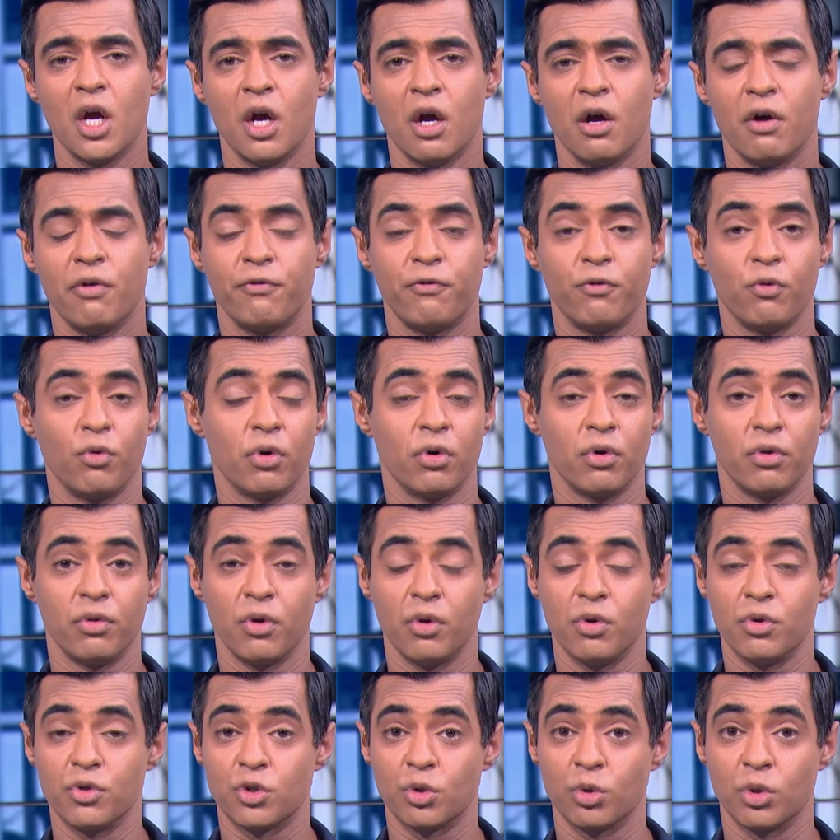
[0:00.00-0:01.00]
for
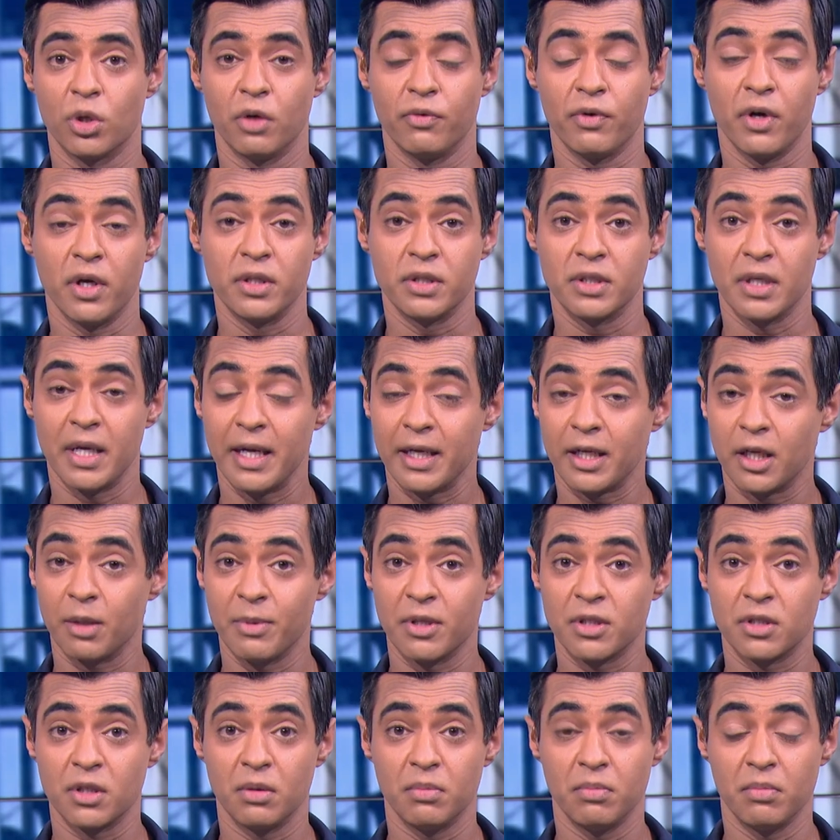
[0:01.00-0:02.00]
those who are of
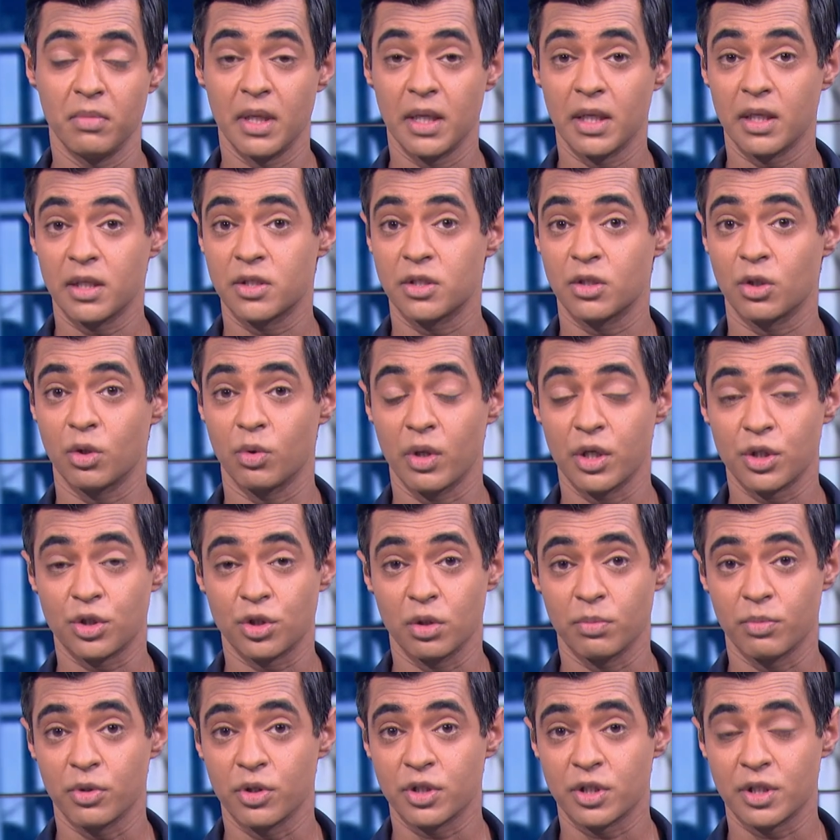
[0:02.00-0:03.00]
undocumented, mixed,
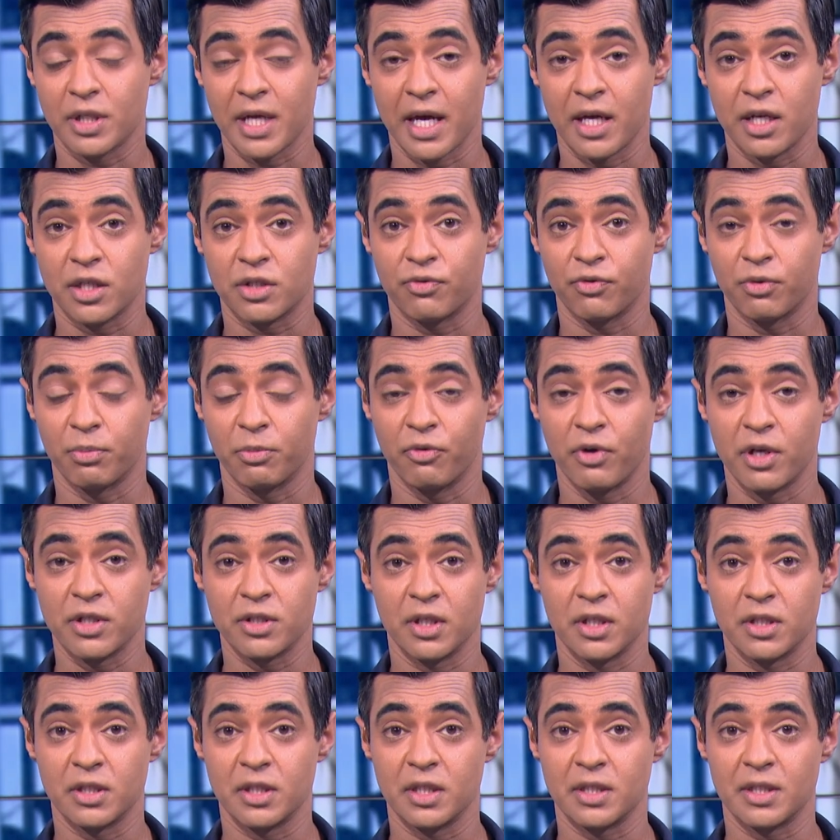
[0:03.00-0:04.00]
questionable status from a
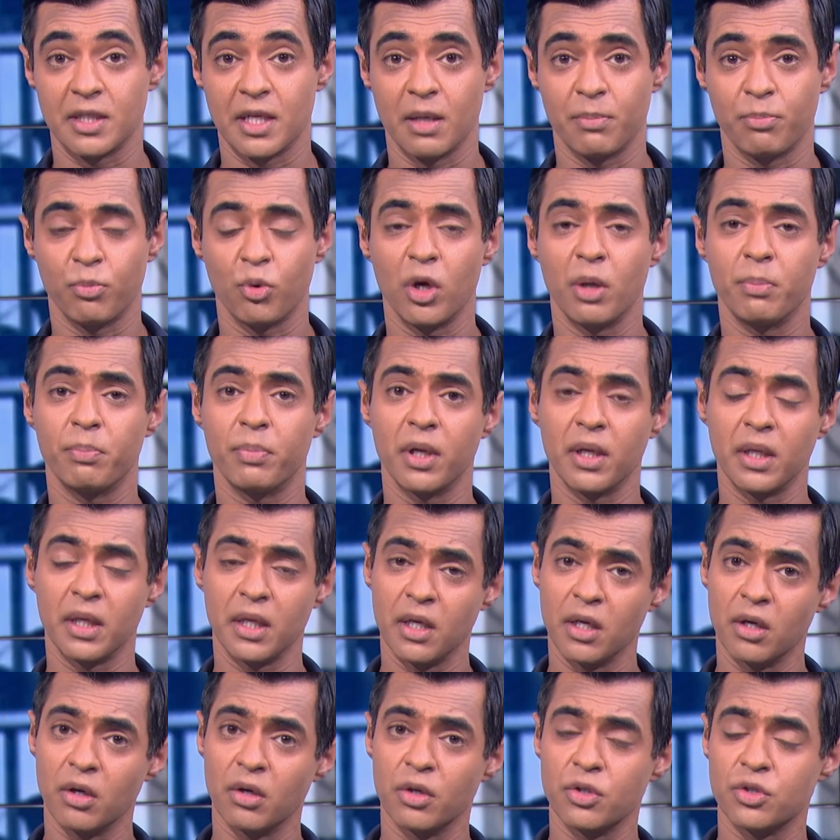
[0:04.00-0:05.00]
residency standpoint, but
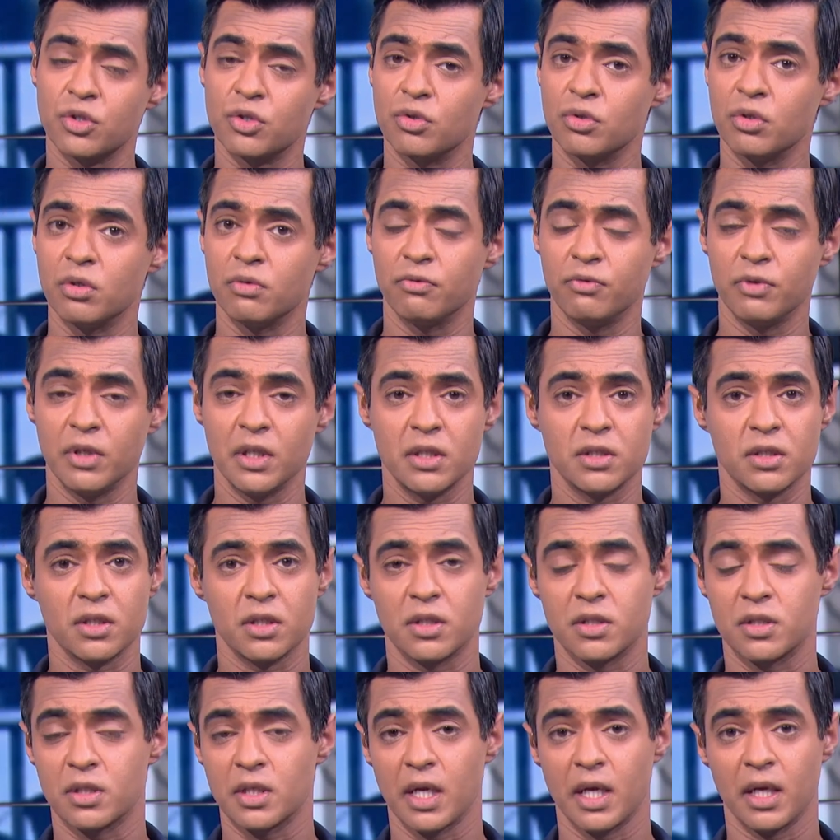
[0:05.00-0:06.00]
here on student
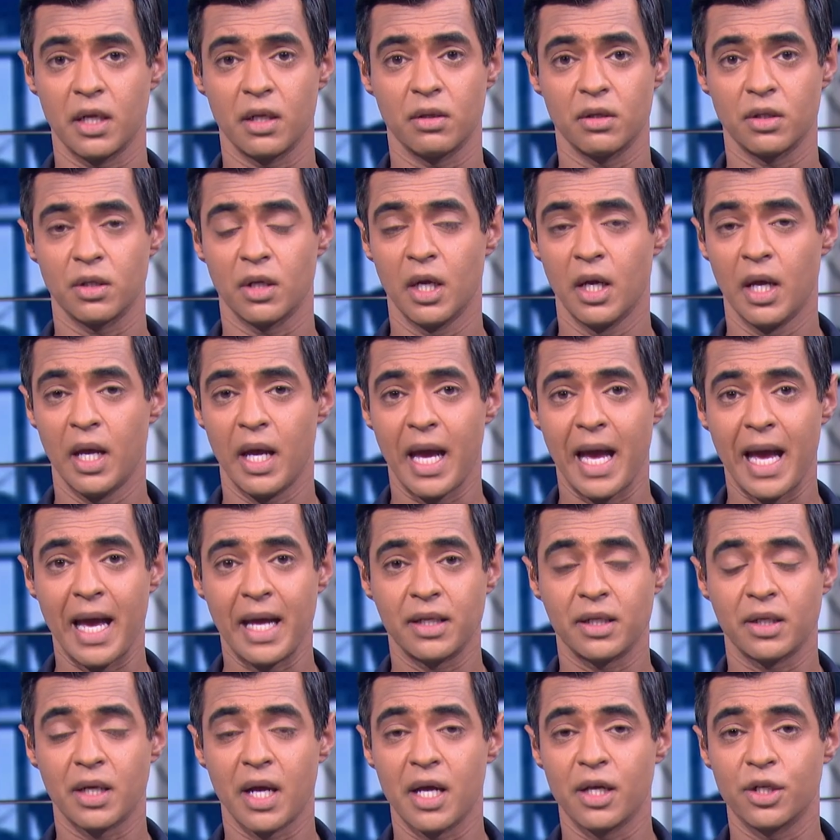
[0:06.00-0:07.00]
visas and
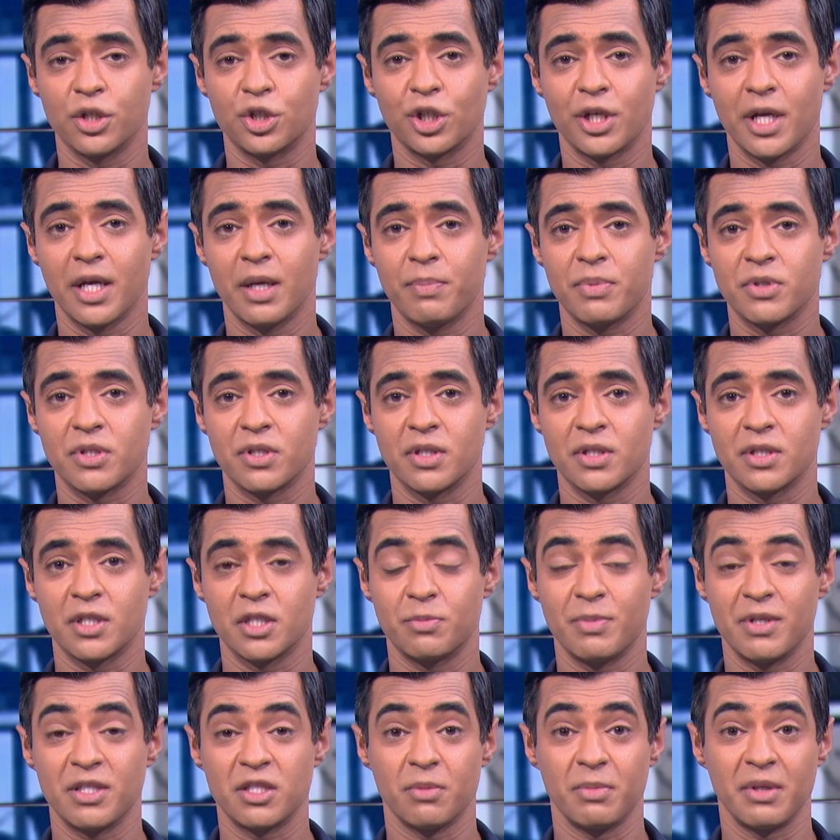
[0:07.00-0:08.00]
at college campuses has
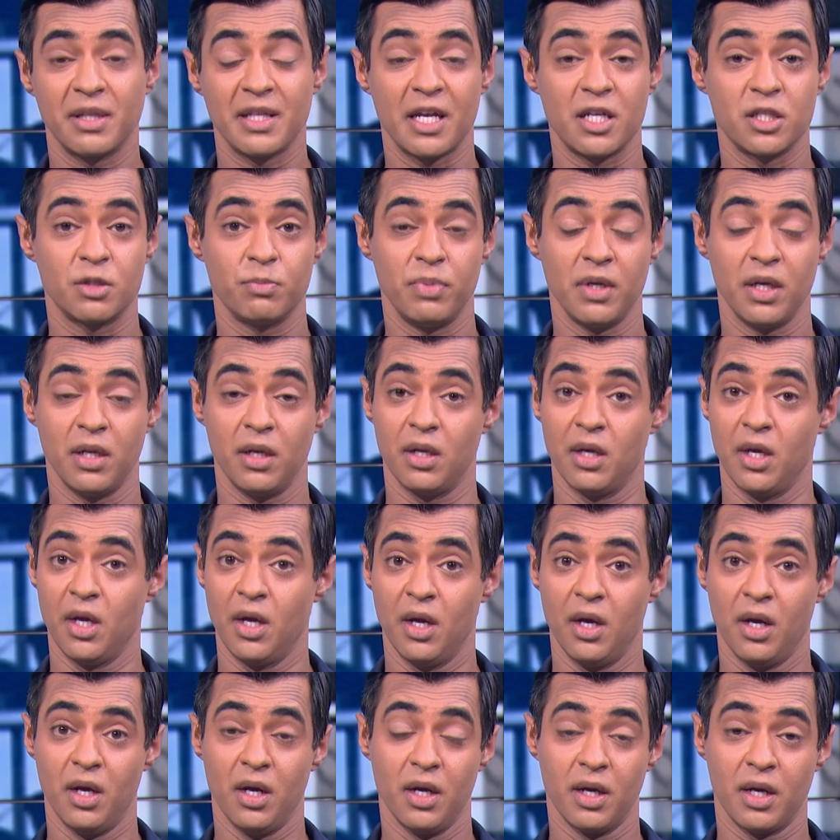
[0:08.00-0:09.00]
been something that has been
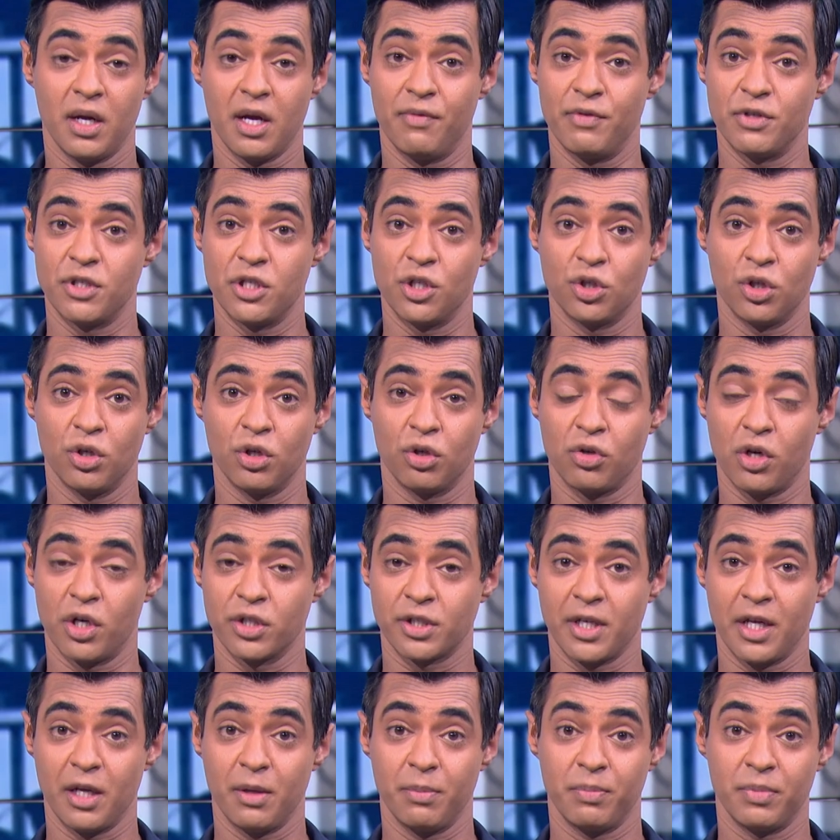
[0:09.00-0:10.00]
a conversation across
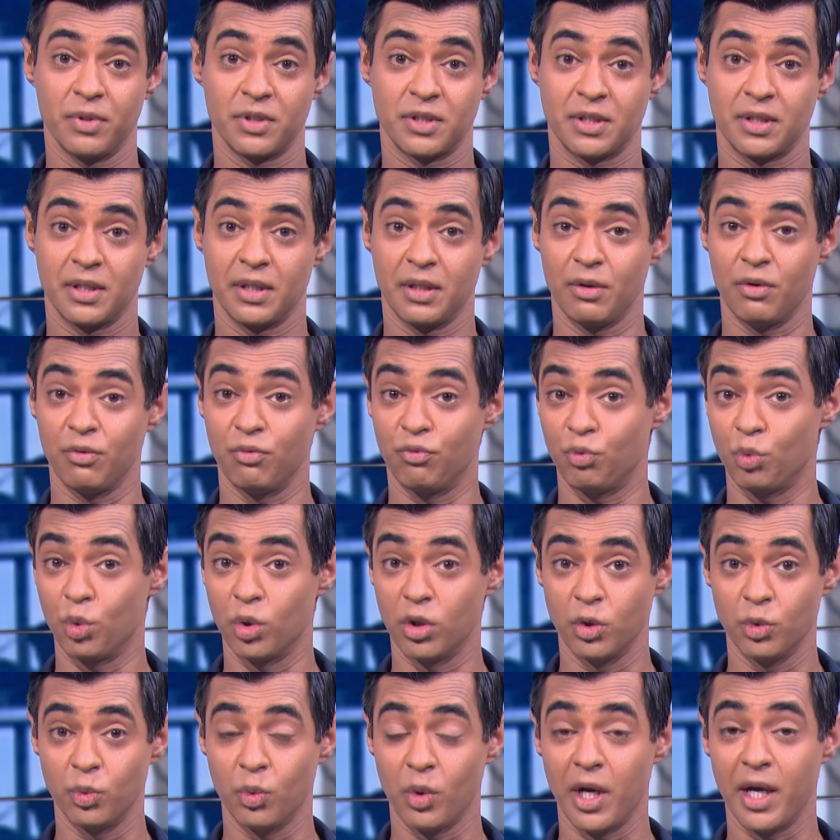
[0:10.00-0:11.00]
campus
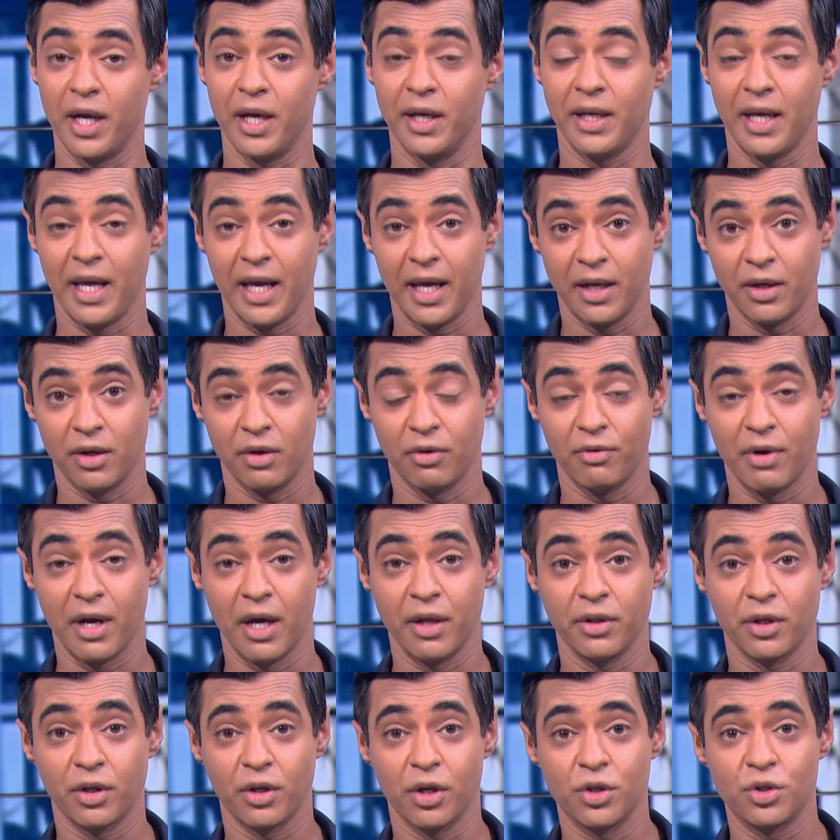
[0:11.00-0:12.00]
worldwide and
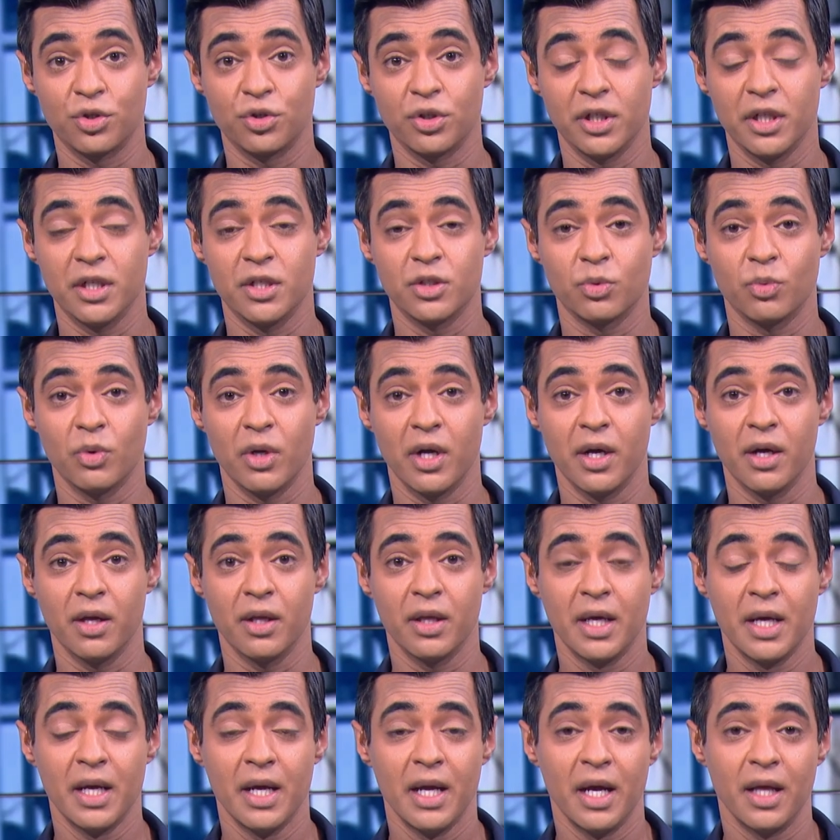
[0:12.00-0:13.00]
around the country as well.
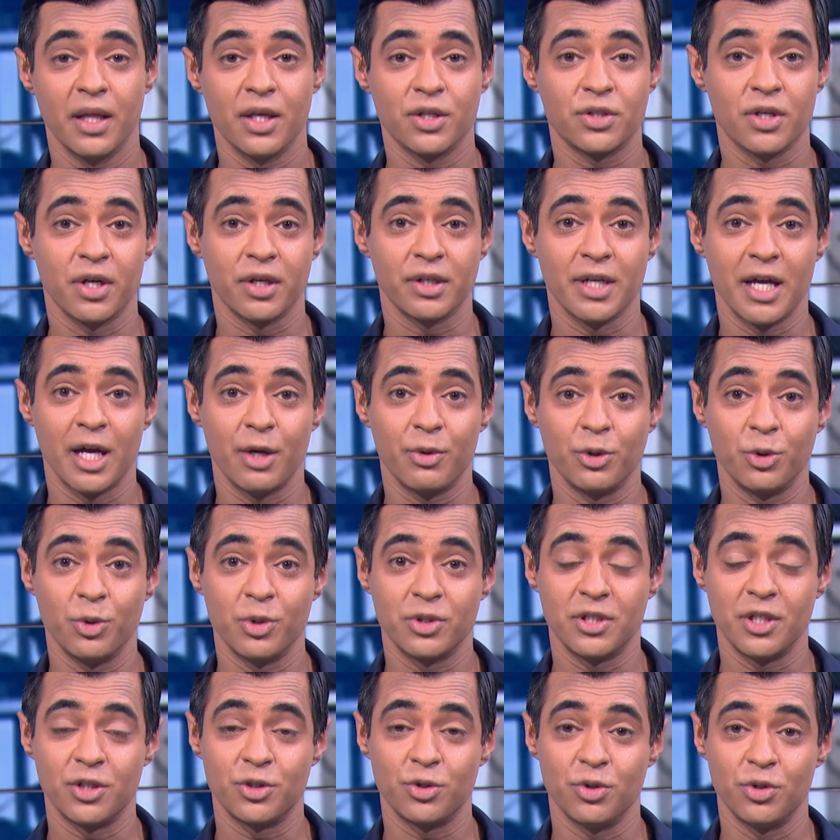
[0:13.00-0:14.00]
Let's talk now with
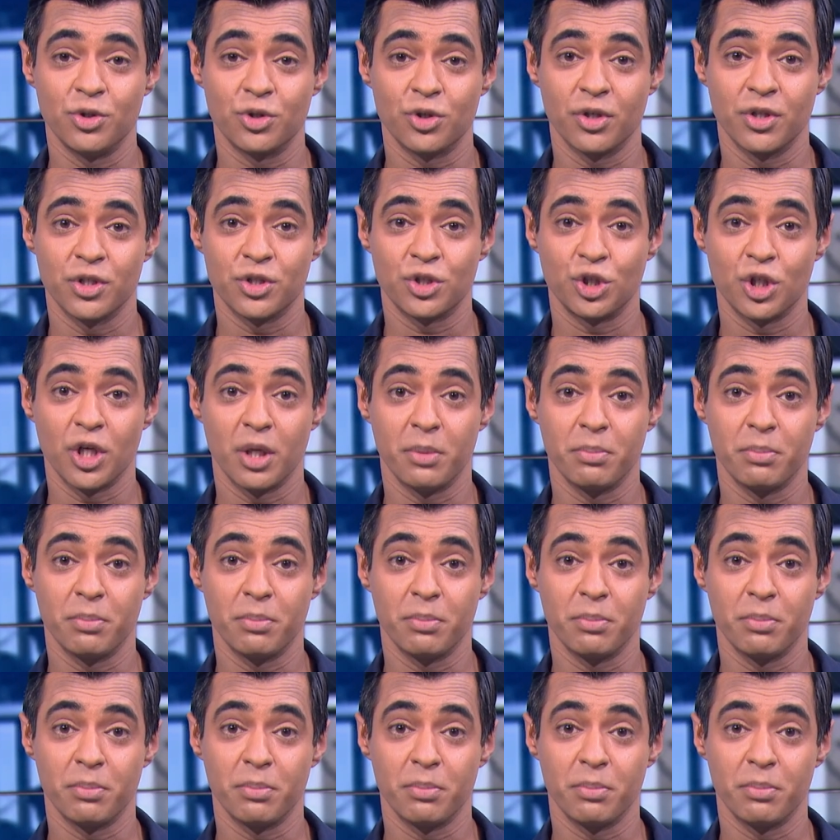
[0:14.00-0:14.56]
USC student journalist Gian